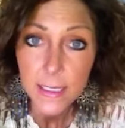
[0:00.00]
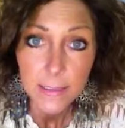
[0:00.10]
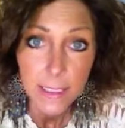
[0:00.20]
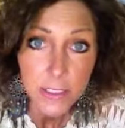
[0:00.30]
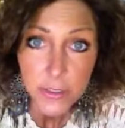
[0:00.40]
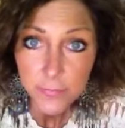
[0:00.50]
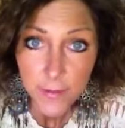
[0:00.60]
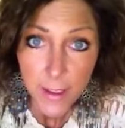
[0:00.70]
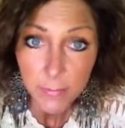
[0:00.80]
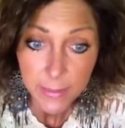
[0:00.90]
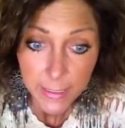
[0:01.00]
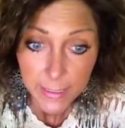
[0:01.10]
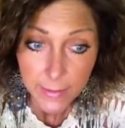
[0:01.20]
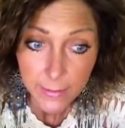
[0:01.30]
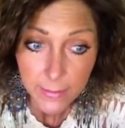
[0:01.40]
Let your family
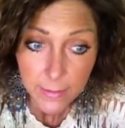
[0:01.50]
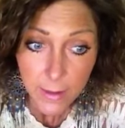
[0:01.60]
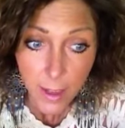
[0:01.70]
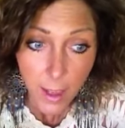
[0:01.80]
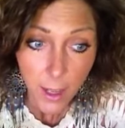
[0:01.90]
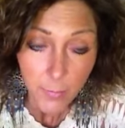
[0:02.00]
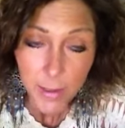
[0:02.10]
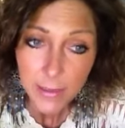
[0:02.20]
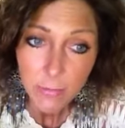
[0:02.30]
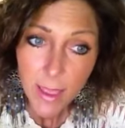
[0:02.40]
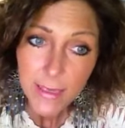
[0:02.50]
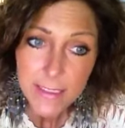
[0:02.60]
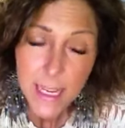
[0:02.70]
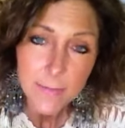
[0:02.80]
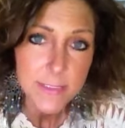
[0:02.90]
eat it. And a lot of
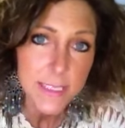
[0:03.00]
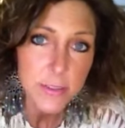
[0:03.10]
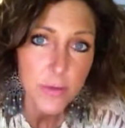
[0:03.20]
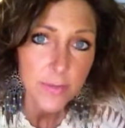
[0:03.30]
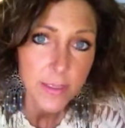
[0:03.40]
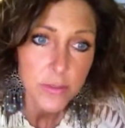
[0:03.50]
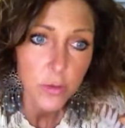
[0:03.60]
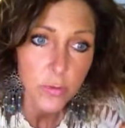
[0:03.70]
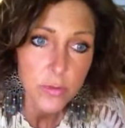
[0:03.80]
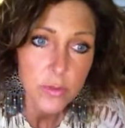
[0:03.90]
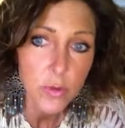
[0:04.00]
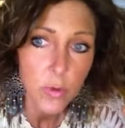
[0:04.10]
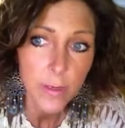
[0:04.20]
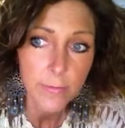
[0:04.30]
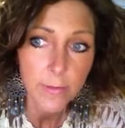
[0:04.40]
times these are
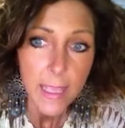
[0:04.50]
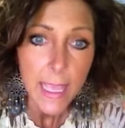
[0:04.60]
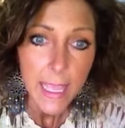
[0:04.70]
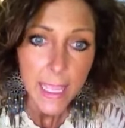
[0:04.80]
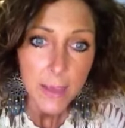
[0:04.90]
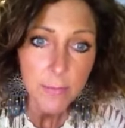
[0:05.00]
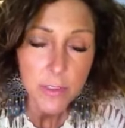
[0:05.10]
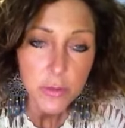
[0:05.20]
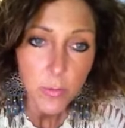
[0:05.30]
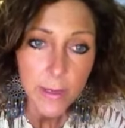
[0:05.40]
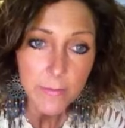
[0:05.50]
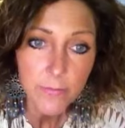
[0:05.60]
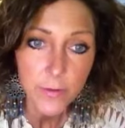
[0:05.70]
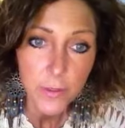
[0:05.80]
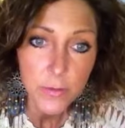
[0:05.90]
sort of in-between
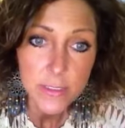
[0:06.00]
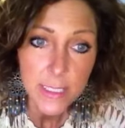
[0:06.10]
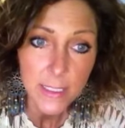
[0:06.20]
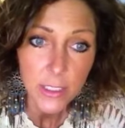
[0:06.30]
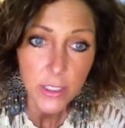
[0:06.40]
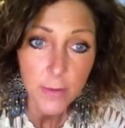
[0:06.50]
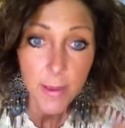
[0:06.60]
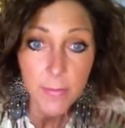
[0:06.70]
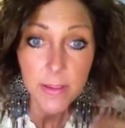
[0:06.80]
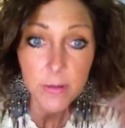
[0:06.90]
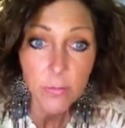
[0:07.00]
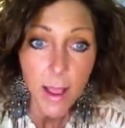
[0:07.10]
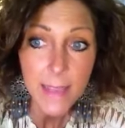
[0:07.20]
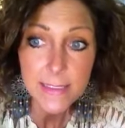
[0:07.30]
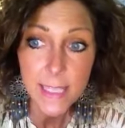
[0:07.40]
foods that, you know, maybe they're
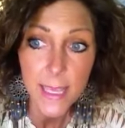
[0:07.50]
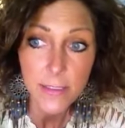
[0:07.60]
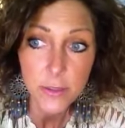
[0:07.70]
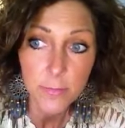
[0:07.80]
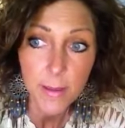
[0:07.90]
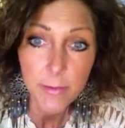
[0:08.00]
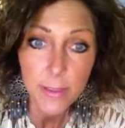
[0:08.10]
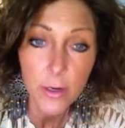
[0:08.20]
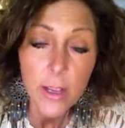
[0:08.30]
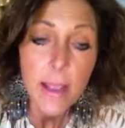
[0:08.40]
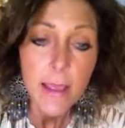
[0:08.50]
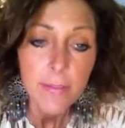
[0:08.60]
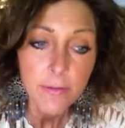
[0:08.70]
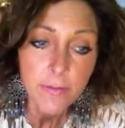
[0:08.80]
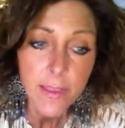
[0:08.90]
rice cakes or maybe they're
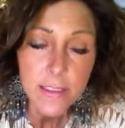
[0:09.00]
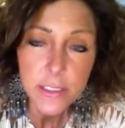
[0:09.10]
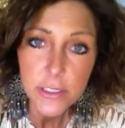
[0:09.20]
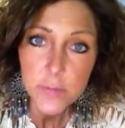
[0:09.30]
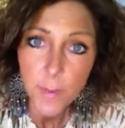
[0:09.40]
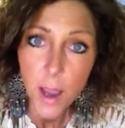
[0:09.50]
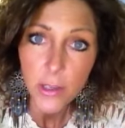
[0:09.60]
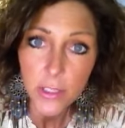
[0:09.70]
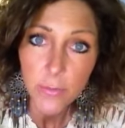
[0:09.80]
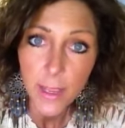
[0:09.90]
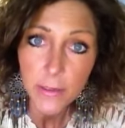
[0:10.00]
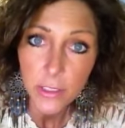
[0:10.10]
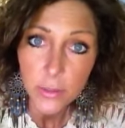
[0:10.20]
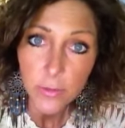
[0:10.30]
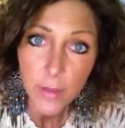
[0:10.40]
things that just bog you down,
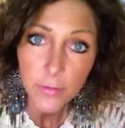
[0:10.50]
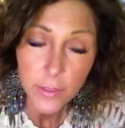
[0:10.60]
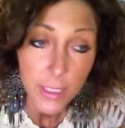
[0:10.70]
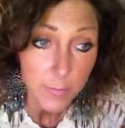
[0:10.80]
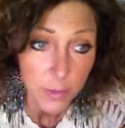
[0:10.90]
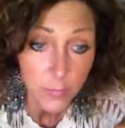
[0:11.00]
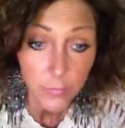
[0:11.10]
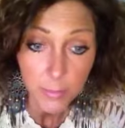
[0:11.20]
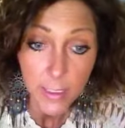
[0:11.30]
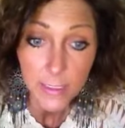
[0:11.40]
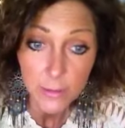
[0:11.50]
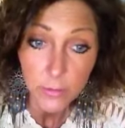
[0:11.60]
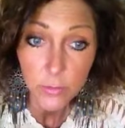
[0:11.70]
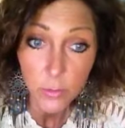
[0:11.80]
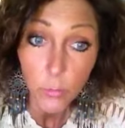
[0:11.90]
and you know they're keeping you from getting
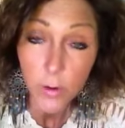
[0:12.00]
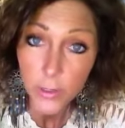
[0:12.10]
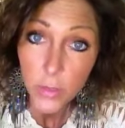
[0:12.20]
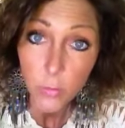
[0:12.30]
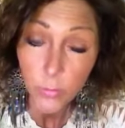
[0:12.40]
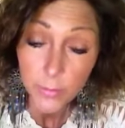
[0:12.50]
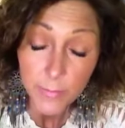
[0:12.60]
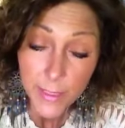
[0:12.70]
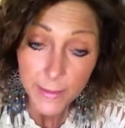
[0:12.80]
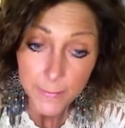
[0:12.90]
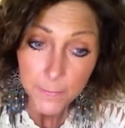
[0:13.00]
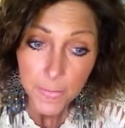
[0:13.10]
to where you want to be.